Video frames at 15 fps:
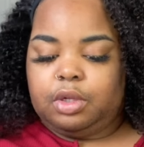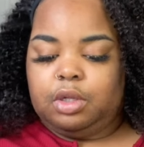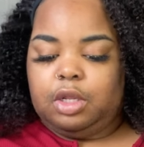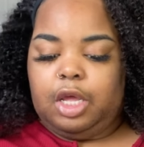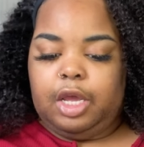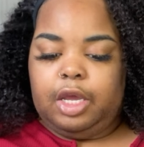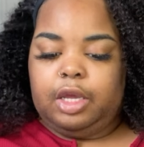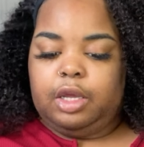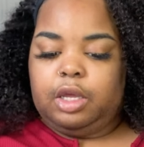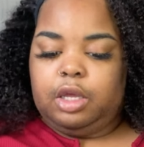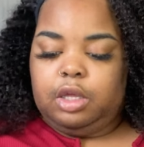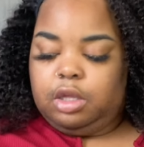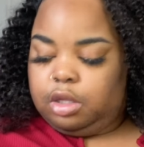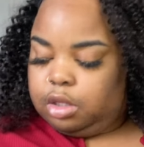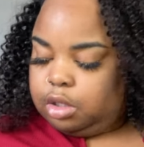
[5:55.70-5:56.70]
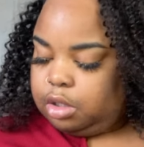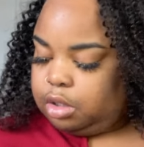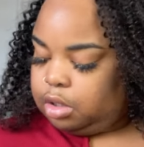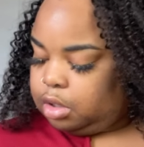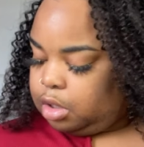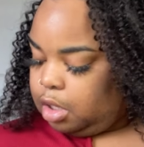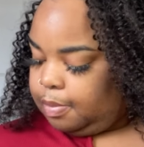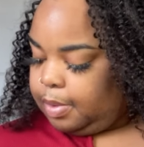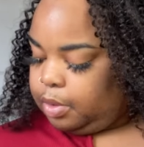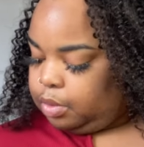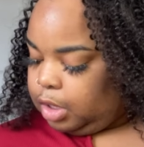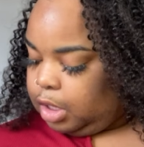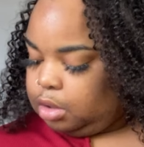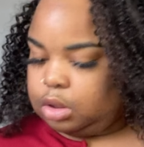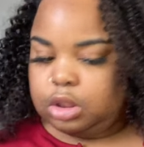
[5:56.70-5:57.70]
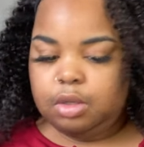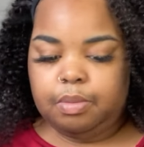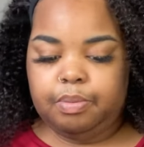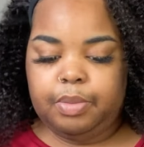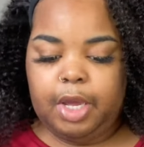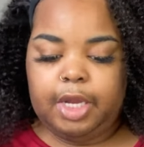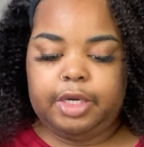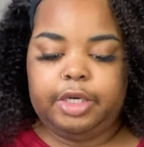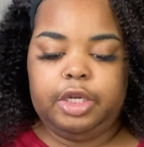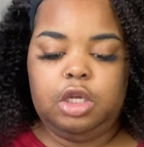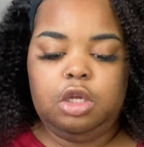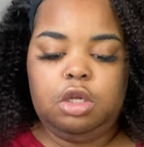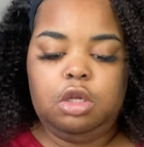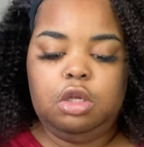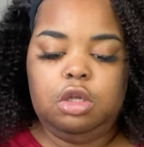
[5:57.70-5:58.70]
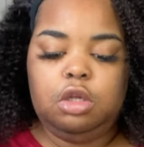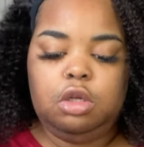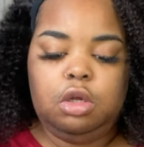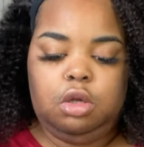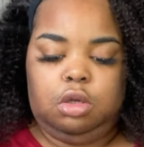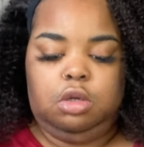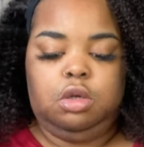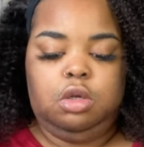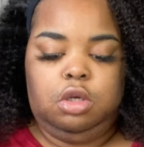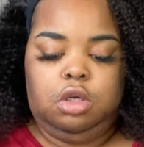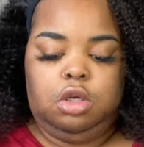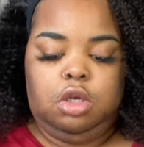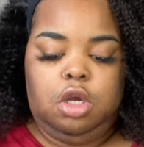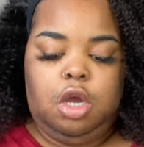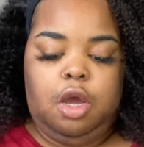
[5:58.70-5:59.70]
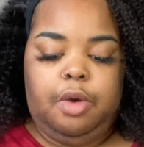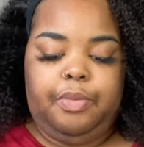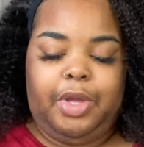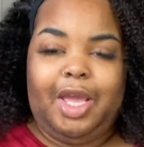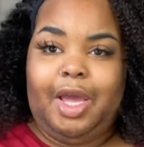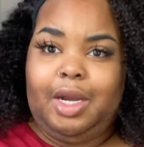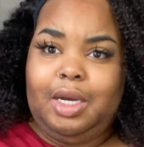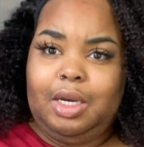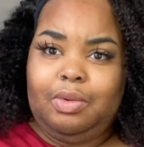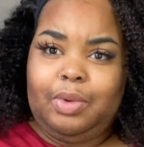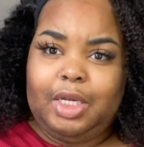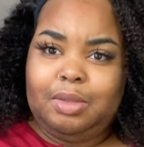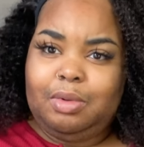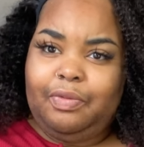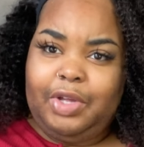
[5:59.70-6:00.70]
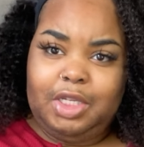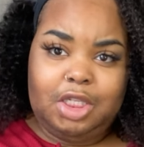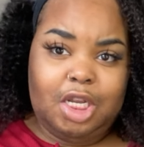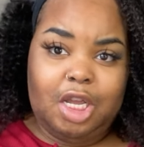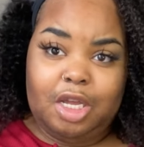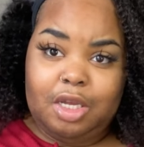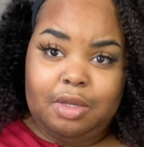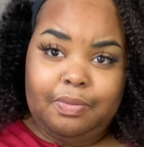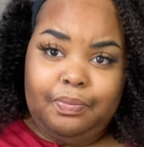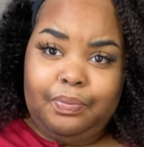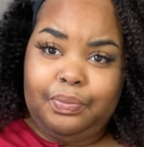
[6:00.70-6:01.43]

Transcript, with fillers: Like, come on now, somebody. But yeah, I didn't even wax my face yet.